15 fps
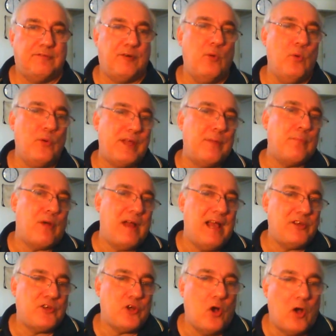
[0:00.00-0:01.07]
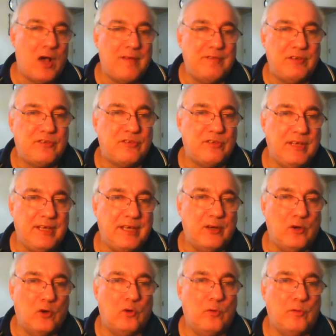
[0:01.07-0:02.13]
Farouk and Bradshaw, obviously, you
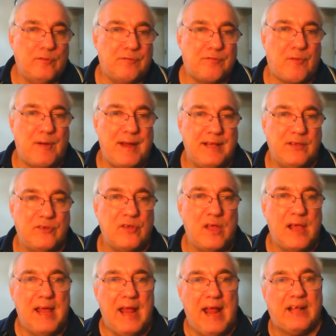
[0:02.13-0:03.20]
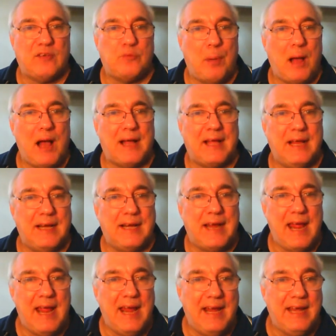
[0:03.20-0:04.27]
know, friends. X-Pac and
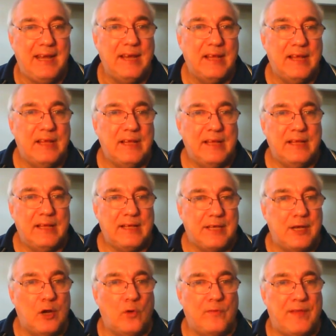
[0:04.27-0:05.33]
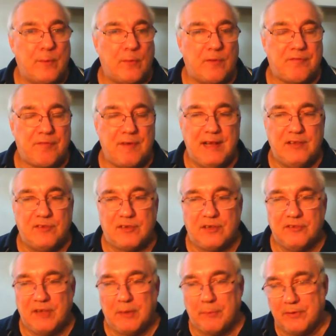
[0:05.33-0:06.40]
Kane, you know, they were friends
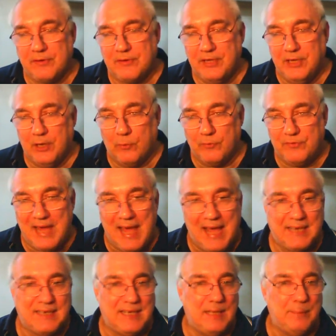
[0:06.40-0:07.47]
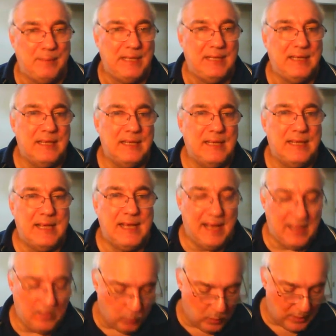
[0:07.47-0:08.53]
because they were, you know, tag teaming
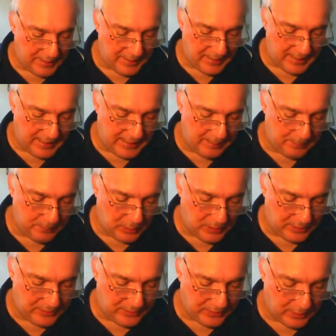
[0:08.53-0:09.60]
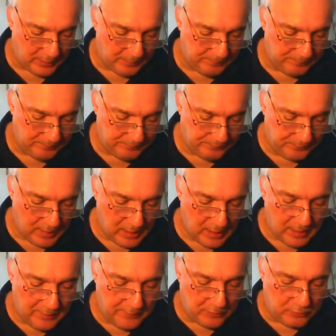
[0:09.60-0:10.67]
and whatnot. But
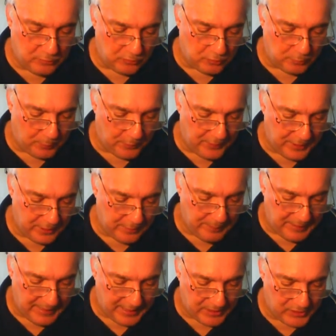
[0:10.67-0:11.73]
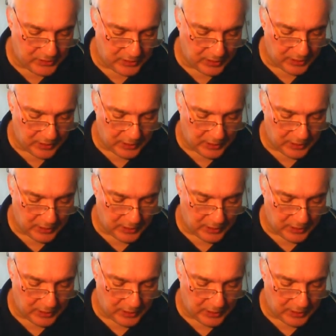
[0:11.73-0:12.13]
this was a pretty good match.